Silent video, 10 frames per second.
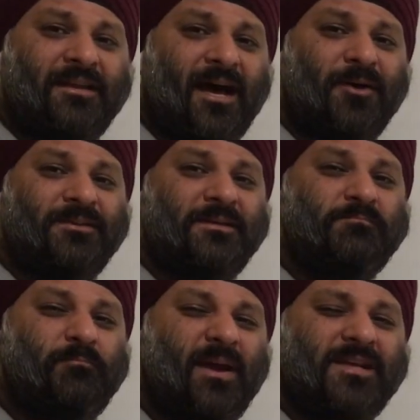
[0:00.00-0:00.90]
Now, the
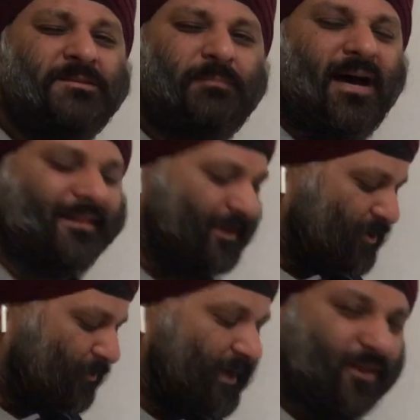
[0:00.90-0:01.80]
best part that
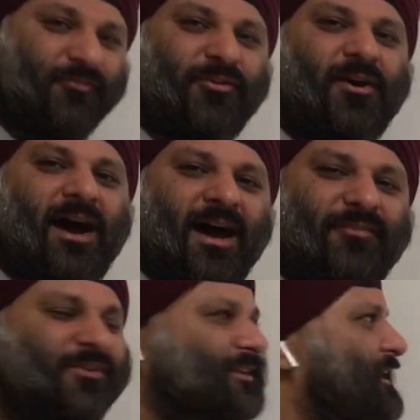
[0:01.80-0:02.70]
you're waiting for
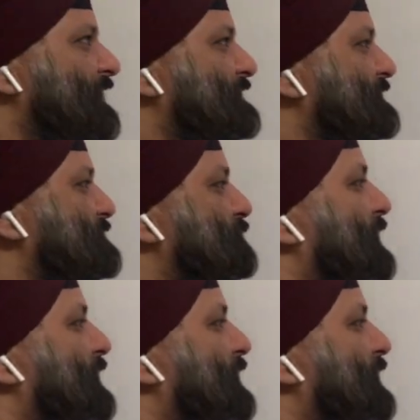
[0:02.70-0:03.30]
after the haters,